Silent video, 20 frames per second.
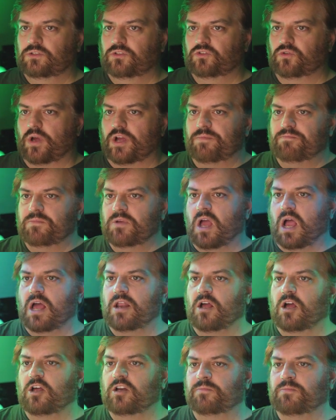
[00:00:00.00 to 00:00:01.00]
So I'm
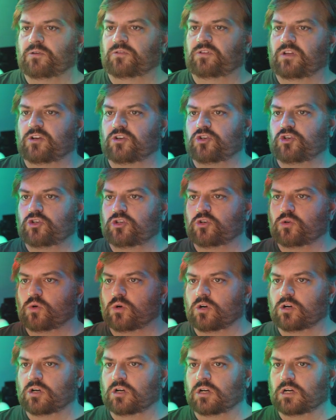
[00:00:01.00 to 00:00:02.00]
not 100%
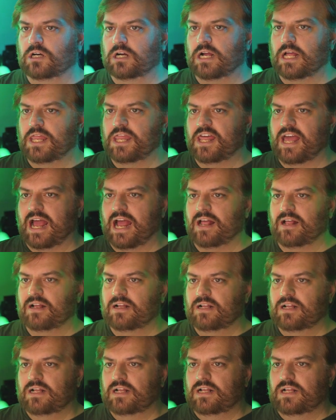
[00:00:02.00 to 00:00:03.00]
sure that
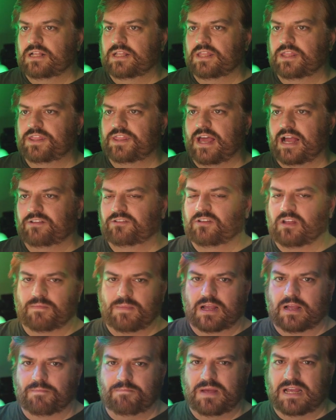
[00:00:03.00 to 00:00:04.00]
that's going
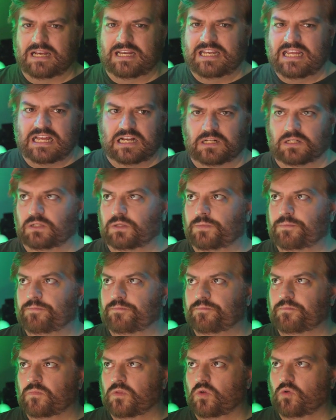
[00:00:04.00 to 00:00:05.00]
to make a big deal,
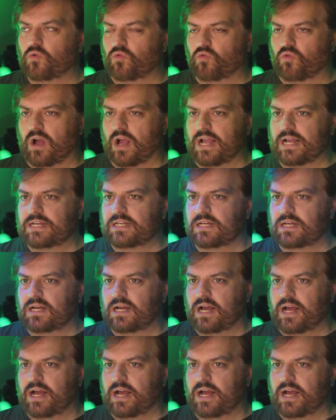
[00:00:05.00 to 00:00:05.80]
right?